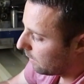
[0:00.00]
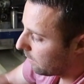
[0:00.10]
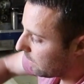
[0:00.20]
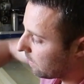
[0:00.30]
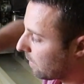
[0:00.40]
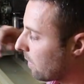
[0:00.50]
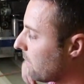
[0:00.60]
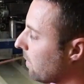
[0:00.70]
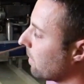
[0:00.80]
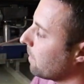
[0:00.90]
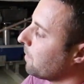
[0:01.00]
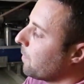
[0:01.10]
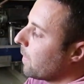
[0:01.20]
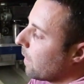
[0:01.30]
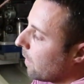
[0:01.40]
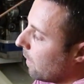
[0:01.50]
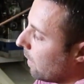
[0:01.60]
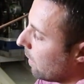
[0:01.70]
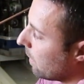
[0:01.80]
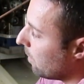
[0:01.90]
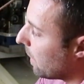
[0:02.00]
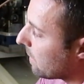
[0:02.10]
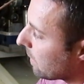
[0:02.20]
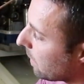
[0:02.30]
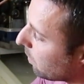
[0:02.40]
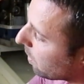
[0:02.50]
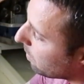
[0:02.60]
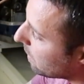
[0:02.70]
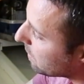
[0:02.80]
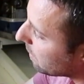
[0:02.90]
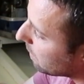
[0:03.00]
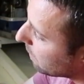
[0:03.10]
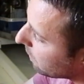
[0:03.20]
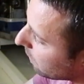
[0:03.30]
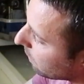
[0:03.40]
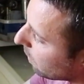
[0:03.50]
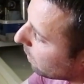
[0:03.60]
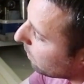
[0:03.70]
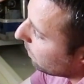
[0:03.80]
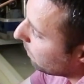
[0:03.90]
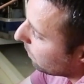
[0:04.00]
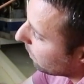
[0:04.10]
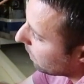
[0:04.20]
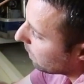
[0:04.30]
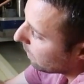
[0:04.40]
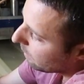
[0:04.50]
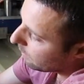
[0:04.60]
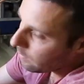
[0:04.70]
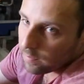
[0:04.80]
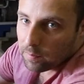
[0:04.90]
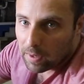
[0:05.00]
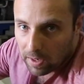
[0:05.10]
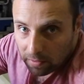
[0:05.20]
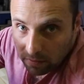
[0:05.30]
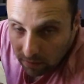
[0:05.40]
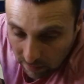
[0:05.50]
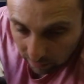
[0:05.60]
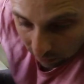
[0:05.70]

into these things, you basically want to measure, so you've got, it's a bit hard to see in